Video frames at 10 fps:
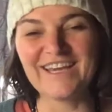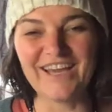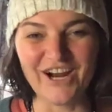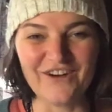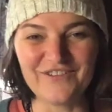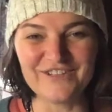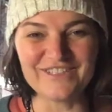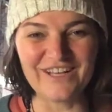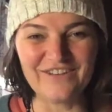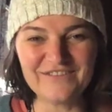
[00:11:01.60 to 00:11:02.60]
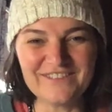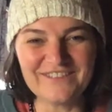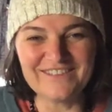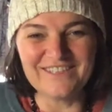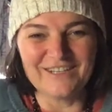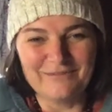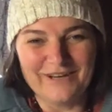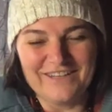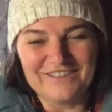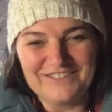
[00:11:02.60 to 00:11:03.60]
care of yourself. So it's like your
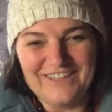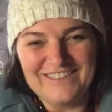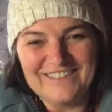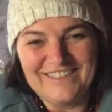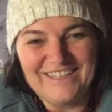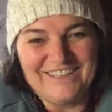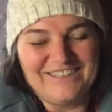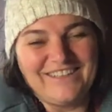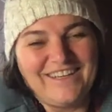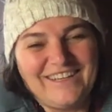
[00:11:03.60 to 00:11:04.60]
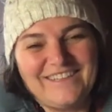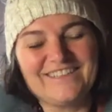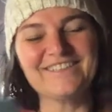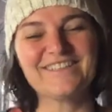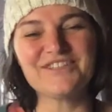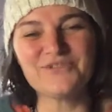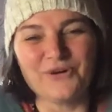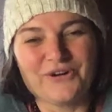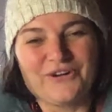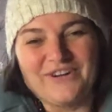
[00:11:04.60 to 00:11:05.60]
body's trying to tell you, the
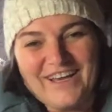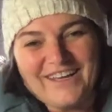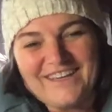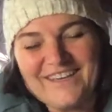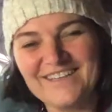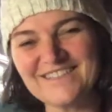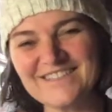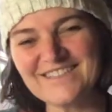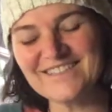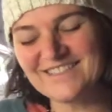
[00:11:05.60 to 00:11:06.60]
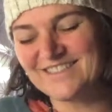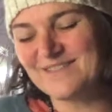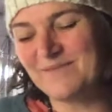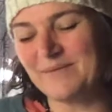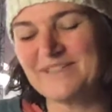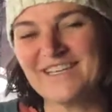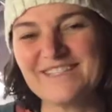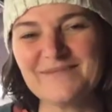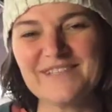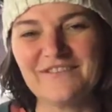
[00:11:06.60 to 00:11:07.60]
shorter your neck gets, maybe take
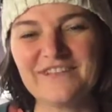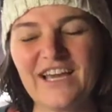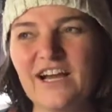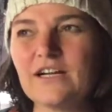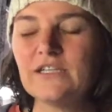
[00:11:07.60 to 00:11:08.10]
some self-care.